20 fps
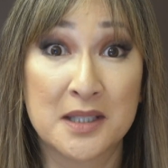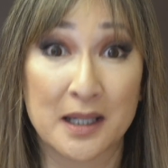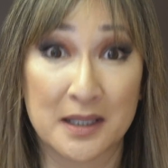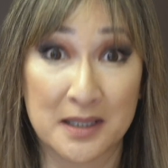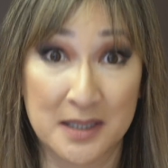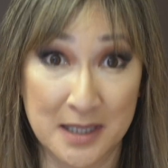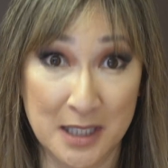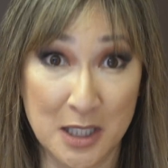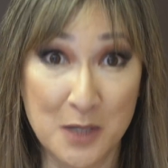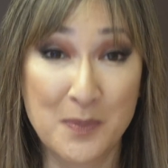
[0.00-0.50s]
a
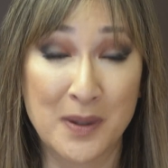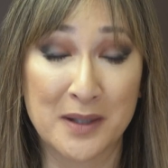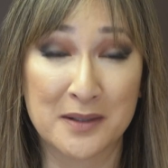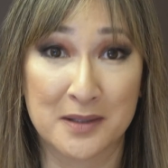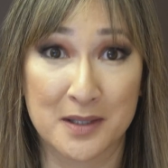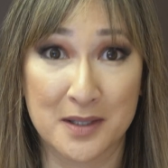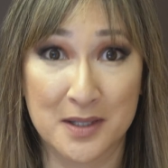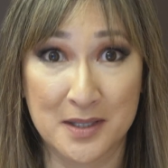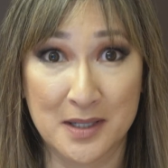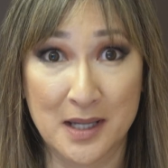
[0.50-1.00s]
deep
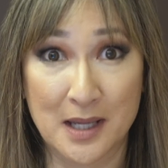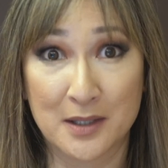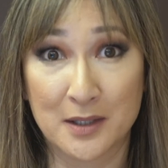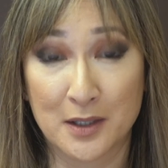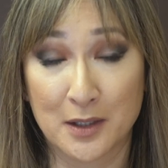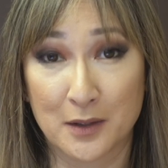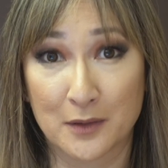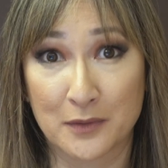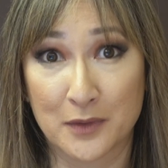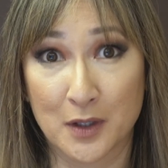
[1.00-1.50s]

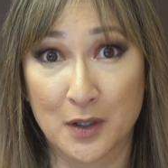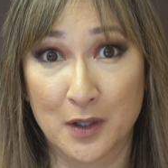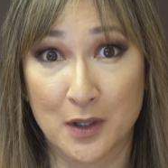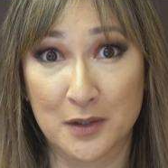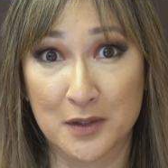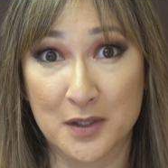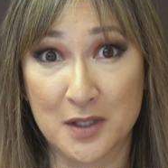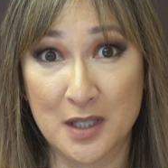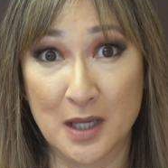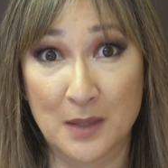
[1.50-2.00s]
understanding of the
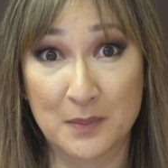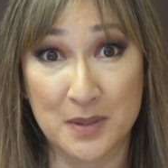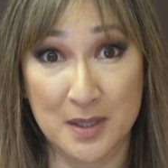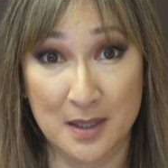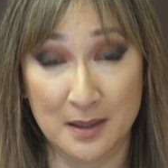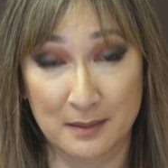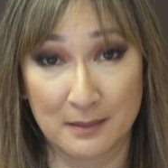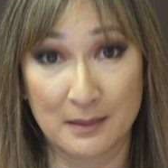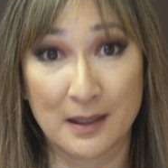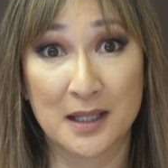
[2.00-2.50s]
concepts
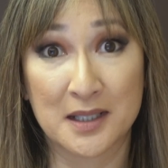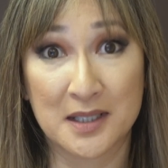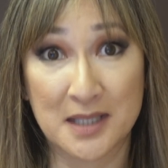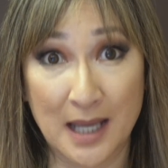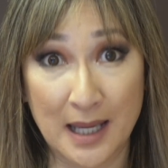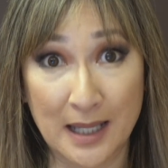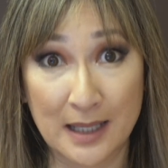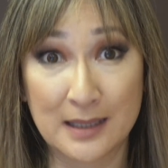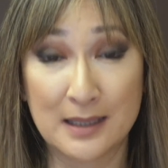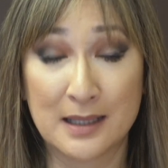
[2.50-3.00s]
and
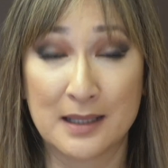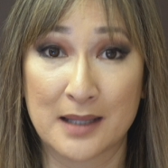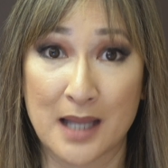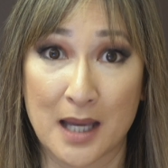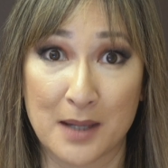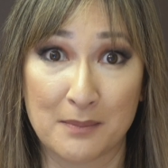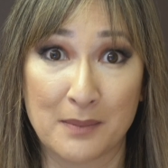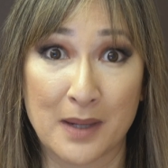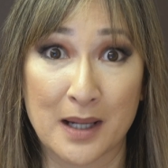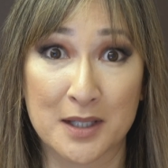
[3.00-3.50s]
attaining
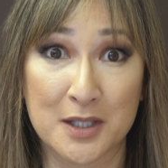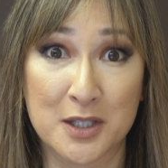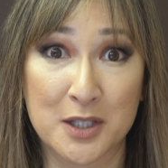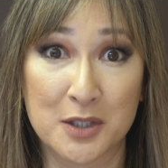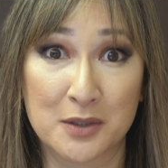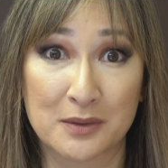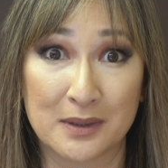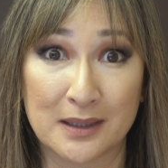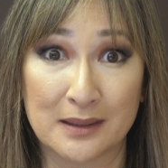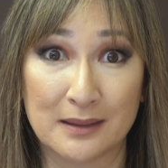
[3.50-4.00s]
that
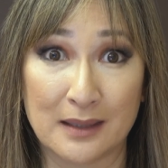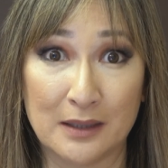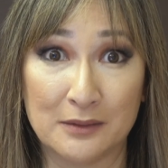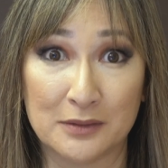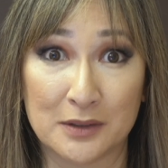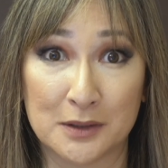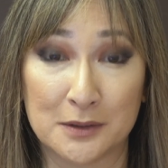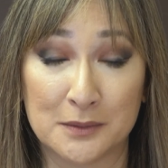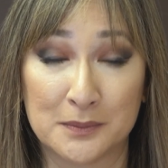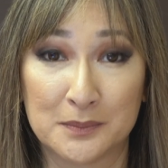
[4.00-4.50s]
mastery
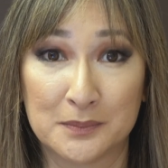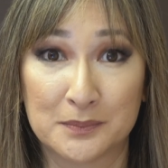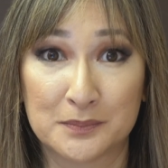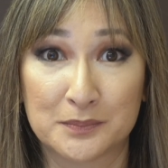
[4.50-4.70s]
level.